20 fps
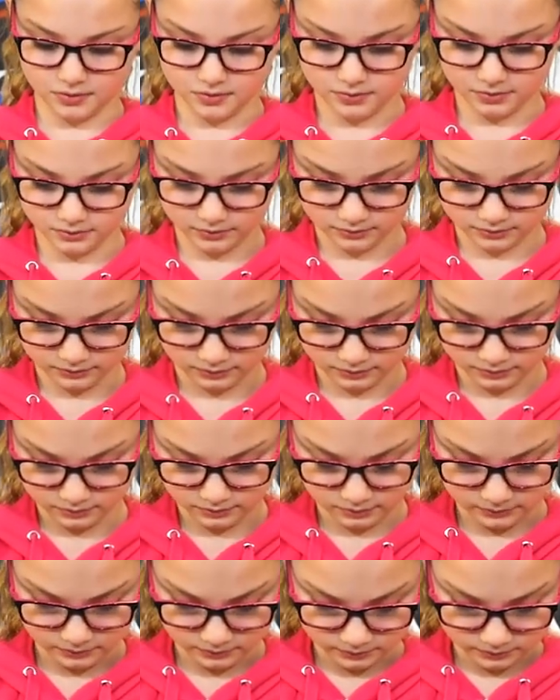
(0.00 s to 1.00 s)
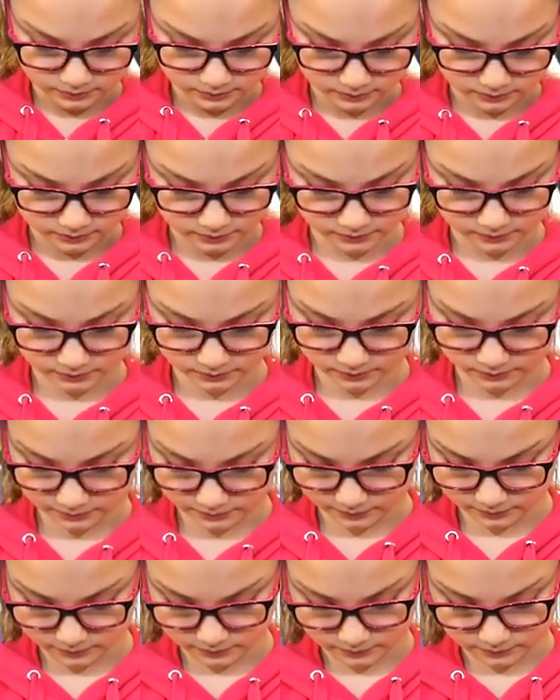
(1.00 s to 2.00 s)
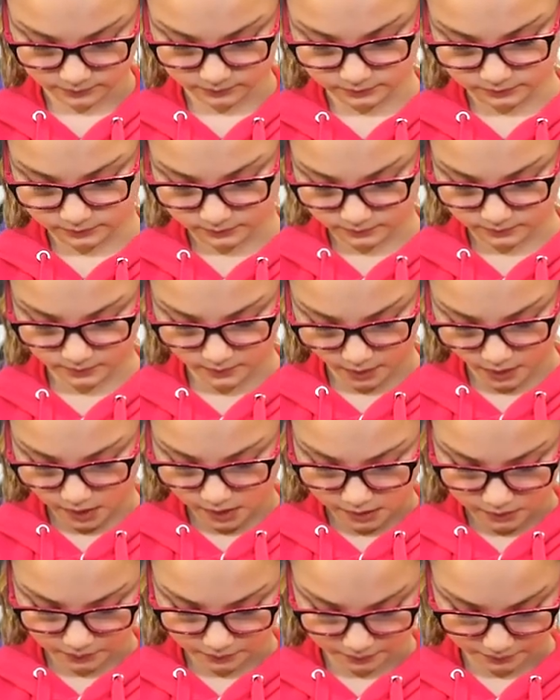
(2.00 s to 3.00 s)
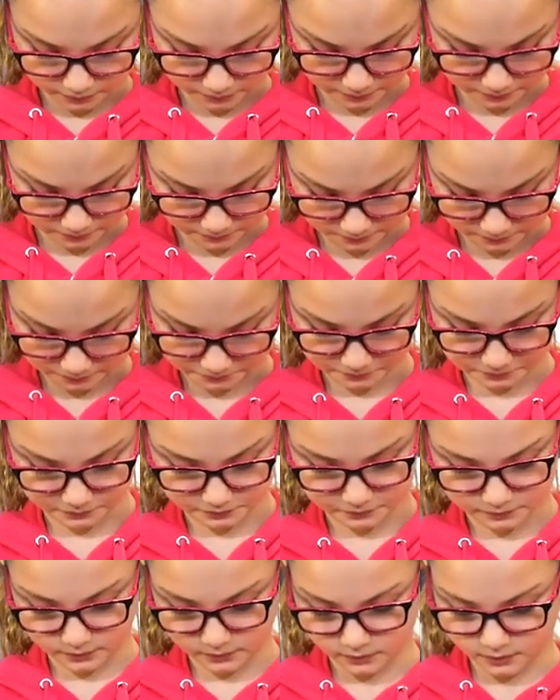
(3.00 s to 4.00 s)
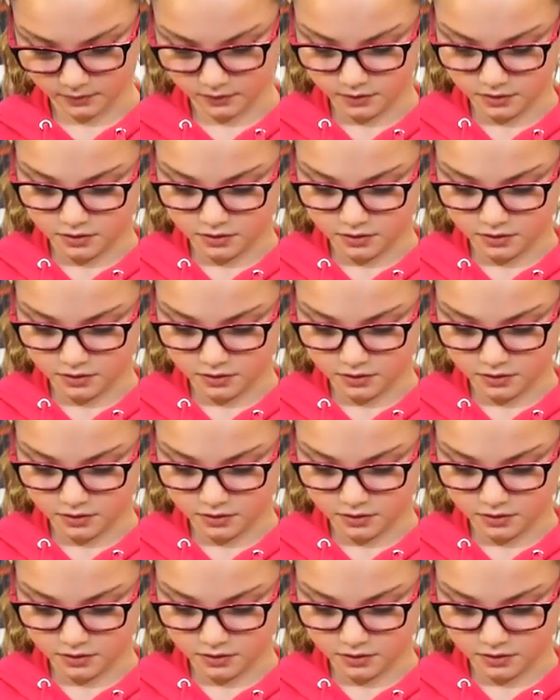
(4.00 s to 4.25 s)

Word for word: All right, I'd like to thank our sponsor today is Dark Magician 81.